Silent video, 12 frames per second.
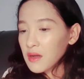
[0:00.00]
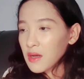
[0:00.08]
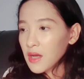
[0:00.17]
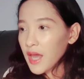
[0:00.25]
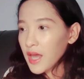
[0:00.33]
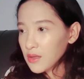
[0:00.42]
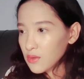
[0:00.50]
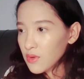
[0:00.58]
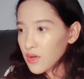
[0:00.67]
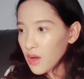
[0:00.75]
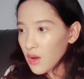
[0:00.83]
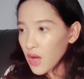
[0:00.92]
And
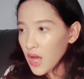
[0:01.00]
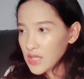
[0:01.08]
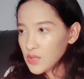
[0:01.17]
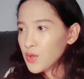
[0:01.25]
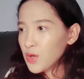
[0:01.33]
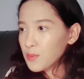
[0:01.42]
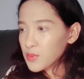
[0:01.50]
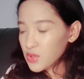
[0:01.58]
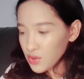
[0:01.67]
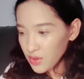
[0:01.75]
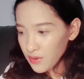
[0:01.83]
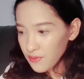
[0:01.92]
as we
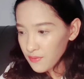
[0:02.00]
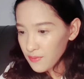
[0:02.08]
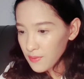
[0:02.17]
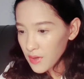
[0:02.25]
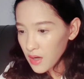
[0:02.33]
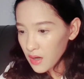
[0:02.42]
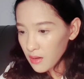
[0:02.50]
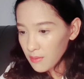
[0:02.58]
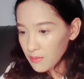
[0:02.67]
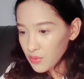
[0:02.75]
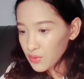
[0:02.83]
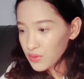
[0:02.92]
observe
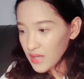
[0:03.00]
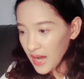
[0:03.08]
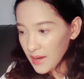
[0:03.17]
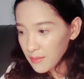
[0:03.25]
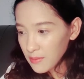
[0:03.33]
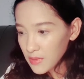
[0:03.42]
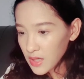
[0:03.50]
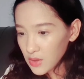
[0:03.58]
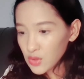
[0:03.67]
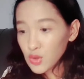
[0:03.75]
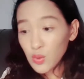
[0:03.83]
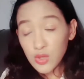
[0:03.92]
through time,
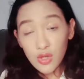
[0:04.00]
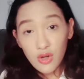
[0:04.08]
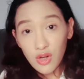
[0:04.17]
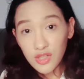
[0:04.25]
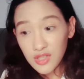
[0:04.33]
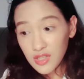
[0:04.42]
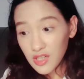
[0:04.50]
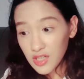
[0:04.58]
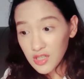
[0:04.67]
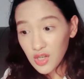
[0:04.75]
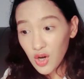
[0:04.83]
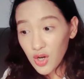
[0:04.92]
that social
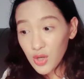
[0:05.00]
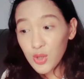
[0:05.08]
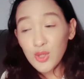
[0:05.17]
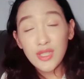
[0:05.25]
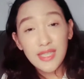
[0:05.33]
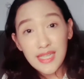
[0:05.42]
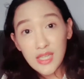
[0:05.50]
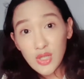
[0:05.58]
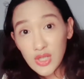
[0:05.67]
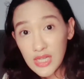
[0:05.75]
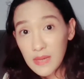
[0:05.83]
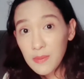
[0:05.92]
constructs are
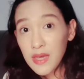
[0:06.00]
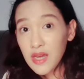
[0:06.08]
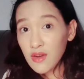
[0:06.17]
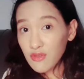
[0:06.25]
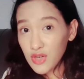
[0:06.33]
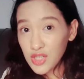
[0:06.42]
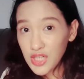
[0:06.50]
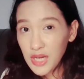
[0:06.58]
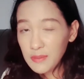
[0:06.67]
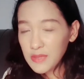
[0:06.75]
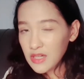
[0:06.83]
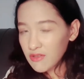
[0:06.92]
continuously being
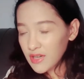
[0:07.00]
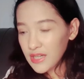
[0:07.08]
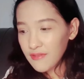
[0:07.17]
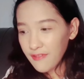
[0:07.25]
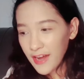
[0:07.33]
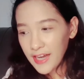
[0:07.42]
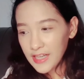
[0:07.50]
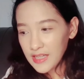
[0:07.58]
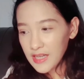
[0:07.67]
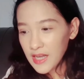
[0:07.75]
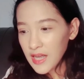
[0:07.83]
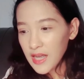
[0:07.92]
reshaped and redefined.
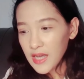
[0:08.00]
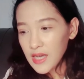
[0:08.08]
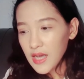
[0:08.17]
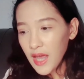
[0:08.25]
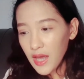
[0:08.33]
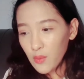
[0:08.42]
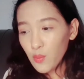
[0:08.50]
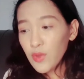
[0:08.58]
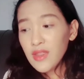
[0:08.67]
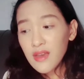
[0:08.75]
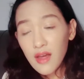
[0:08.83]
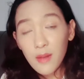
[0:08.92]
And
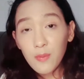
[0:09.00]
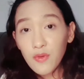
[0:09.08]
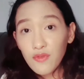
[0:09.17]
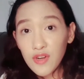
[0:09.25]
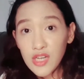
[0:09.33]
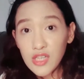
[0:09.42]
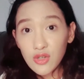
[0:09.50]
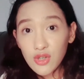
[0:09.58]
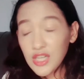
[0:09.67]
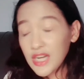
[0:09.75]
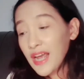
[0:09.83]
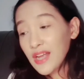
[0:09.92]
with the help of
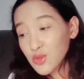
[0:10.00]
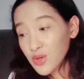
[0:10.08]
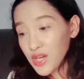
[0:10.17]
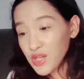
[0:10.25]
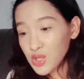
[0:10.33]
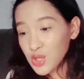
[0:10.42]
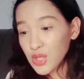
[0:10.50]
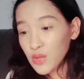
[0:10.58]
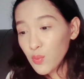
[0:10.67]
research and education,